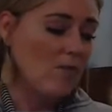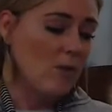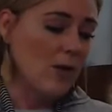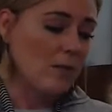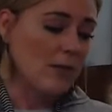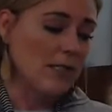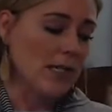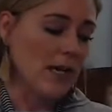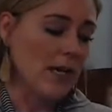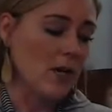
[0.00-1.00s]
Wilbur
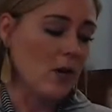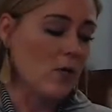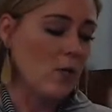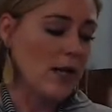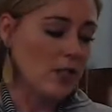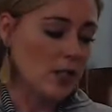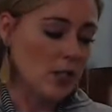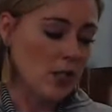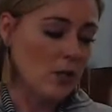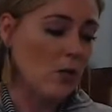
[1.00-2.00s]
didn't know what to
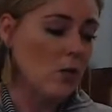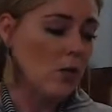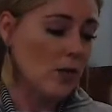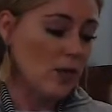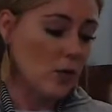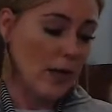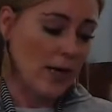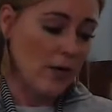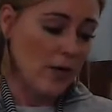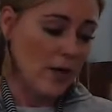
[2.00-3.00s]
do or which way
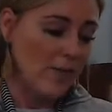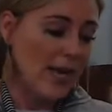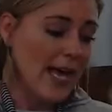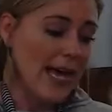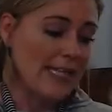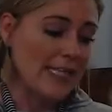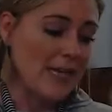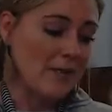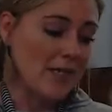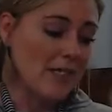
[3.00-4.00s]
to run. It
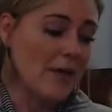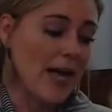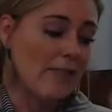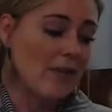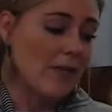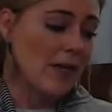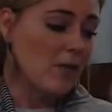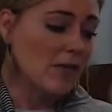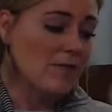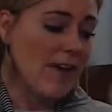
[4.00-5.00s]
seemed as though everybody
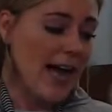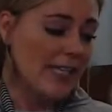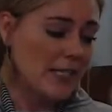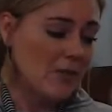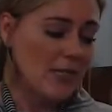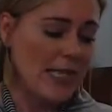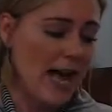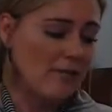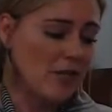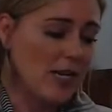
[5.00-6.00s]
was
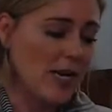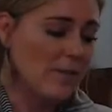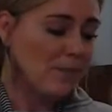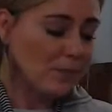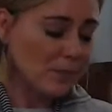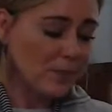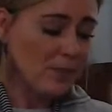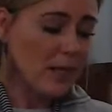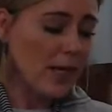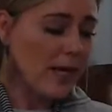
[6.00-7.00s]
after him.
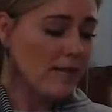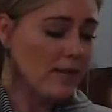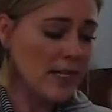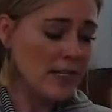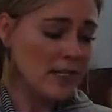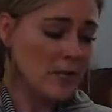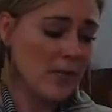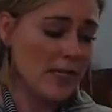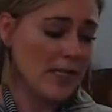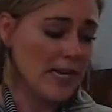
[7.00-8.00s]
"If this is
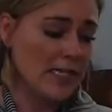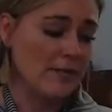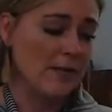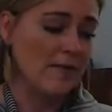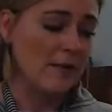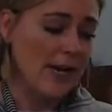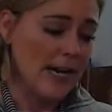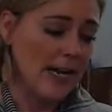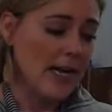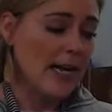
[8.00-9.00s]
what it's like to be
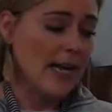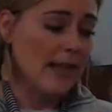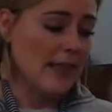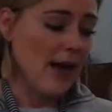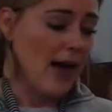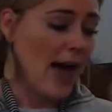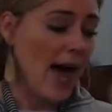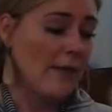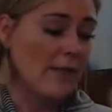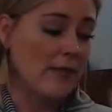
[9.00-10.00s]
free," he thought,
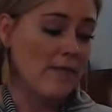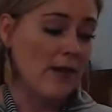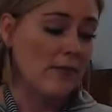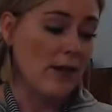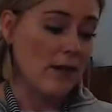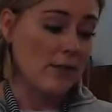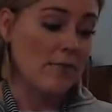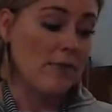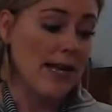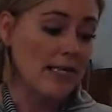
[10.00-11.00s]
"I believe I'd rather be
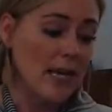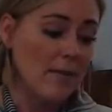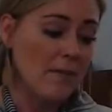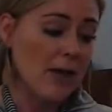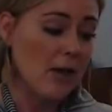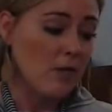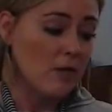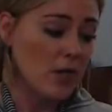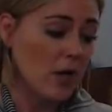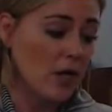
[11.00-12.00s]
pinned up in my
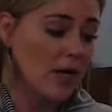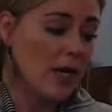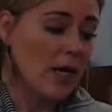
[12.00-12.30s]
own yard."